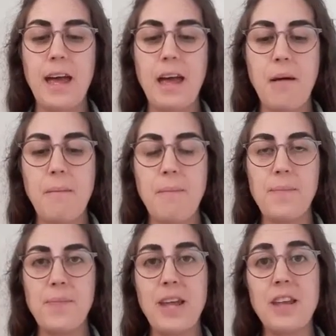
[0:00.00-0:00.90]

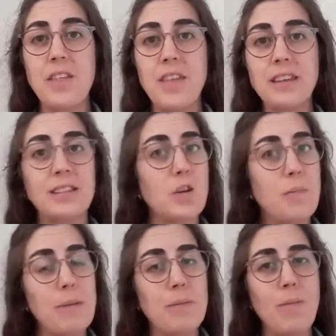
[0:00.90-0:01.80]
Another thing is that your
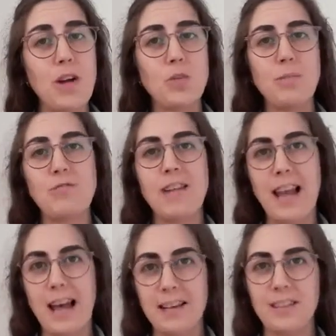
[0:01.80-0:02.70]
baby might not be
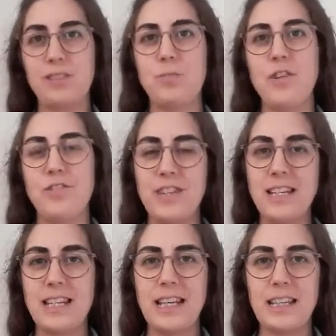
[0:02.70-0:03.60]
relaxed while
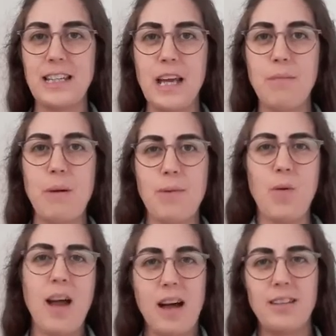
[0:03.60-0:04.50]
feeding, might be
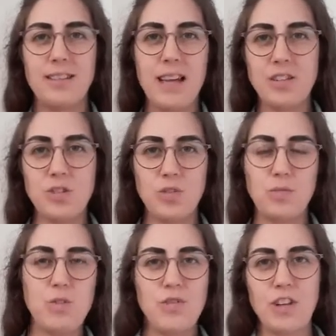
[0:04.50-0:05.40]
quite unsettled,
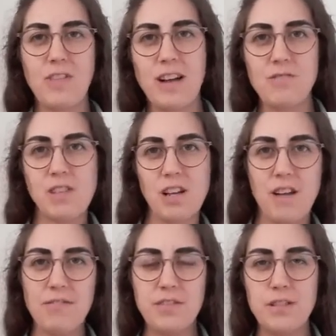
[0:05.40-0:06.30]
moving around,
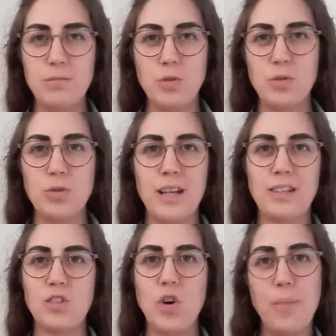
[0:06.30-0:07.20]
uncomfortable.
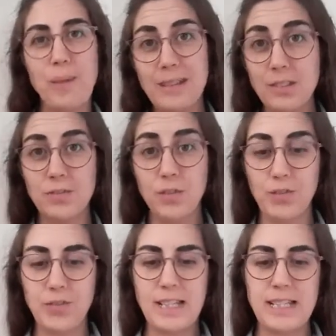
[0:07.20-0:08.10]
It's not a peaceful
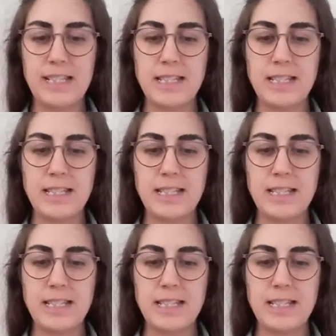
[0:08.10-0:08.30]
feed.